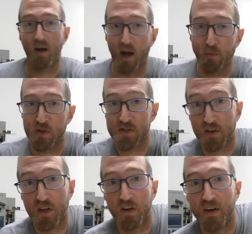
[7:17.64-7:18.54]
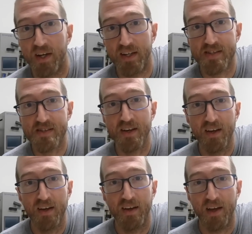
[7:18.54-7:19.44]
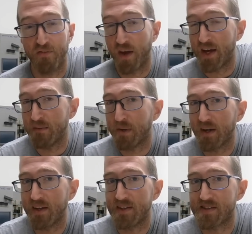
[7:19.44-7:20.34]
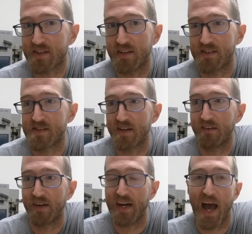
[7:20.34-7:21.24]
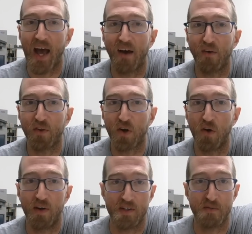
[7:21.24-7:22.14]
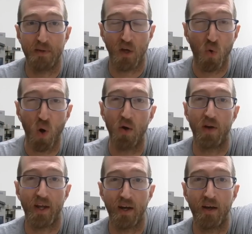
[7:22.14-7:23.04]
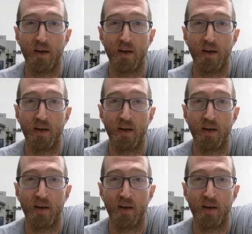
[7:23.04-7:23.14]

I'm also curious if anybody is considering how they're going to be quoting